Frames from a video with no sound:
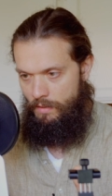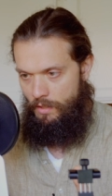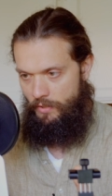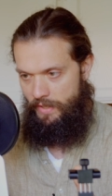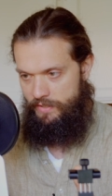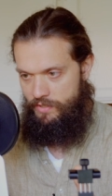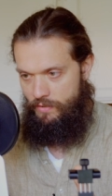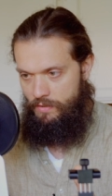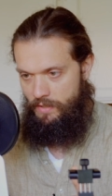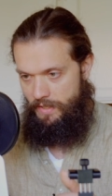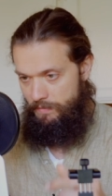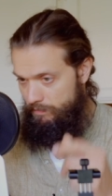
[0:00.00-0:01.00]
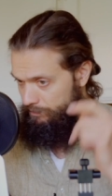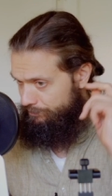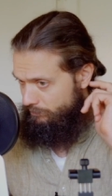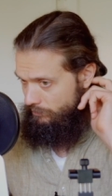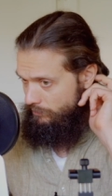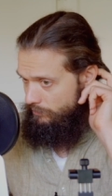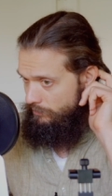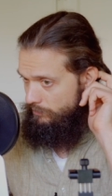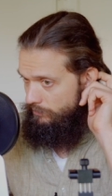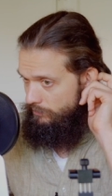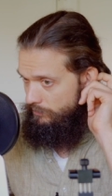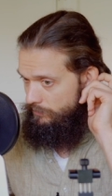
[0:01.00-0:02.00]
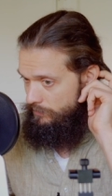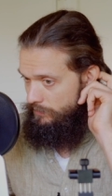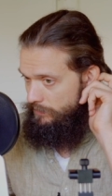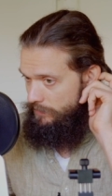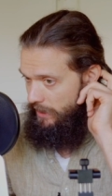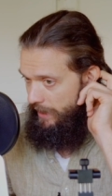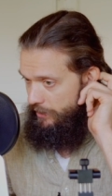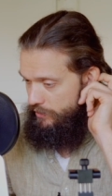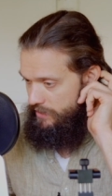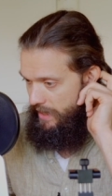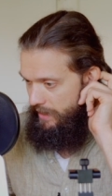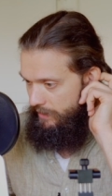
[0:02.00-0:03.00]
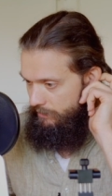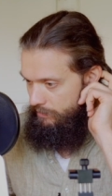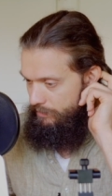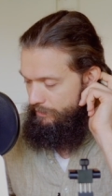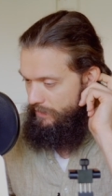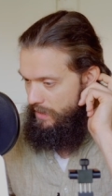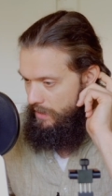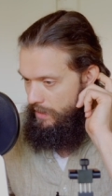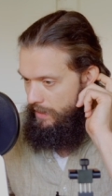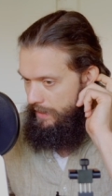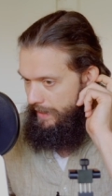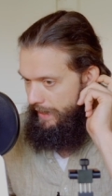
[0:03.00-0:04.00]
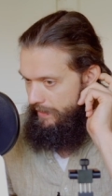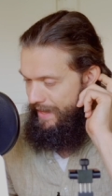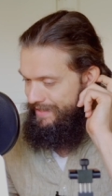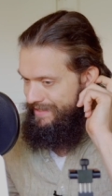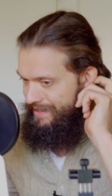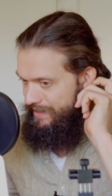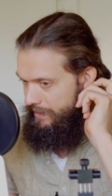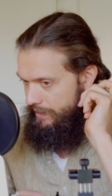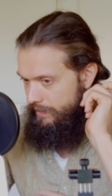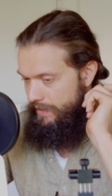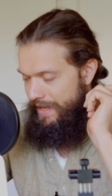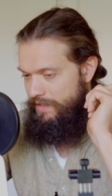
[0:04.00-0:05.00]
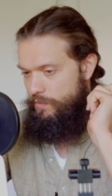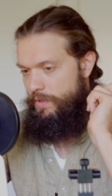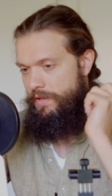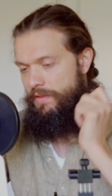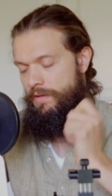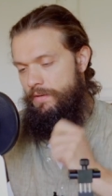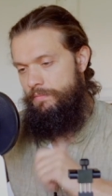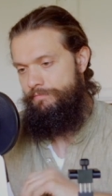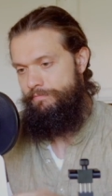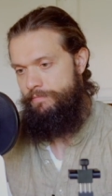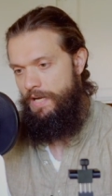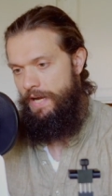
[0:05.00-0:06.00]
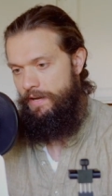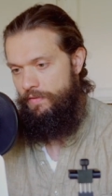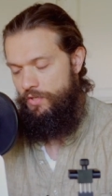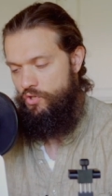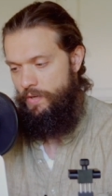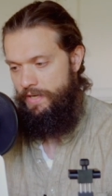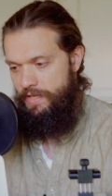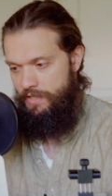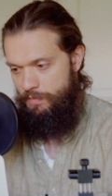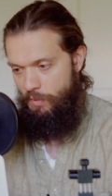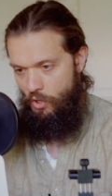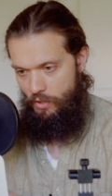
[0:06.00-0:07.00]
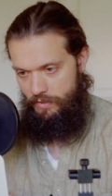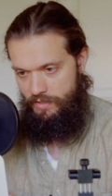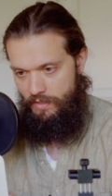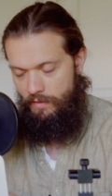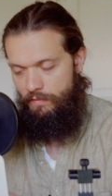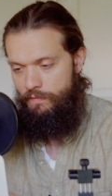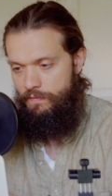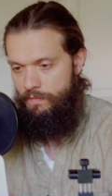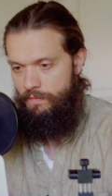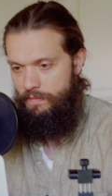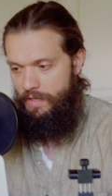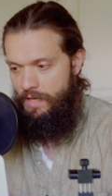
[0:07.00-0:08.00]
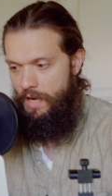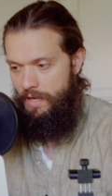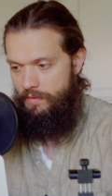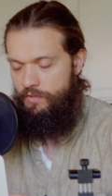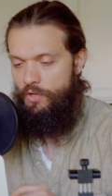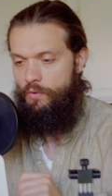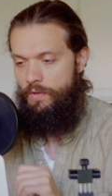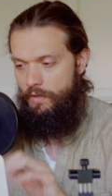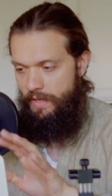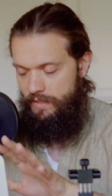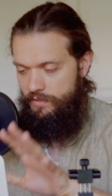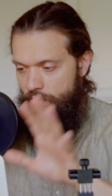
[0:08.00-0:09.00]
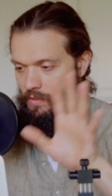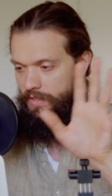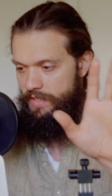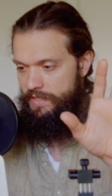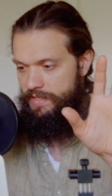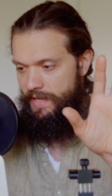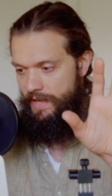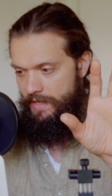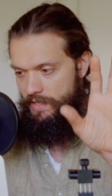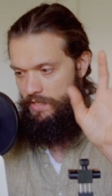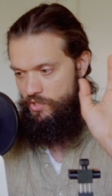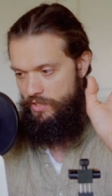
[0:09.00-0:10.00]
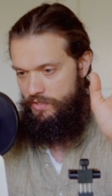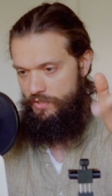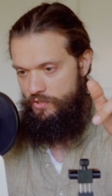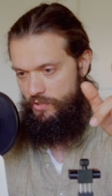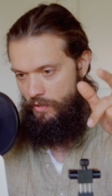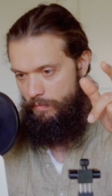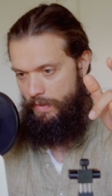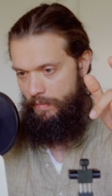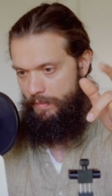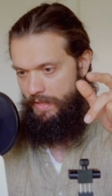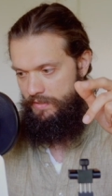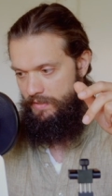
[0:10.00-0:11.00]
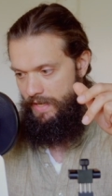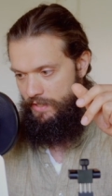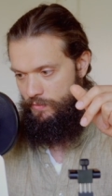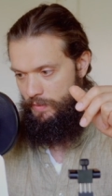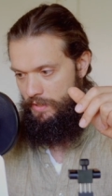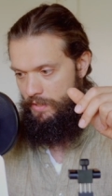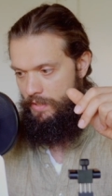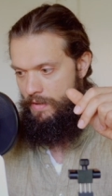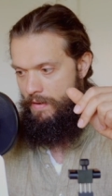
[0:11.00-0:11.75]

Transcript: Okay, so Clint, yeah, you're saying, and that's that's one of the kind of the trickiest parts of the con. So okay, so Clint is saying he just installed MemberMouse last week,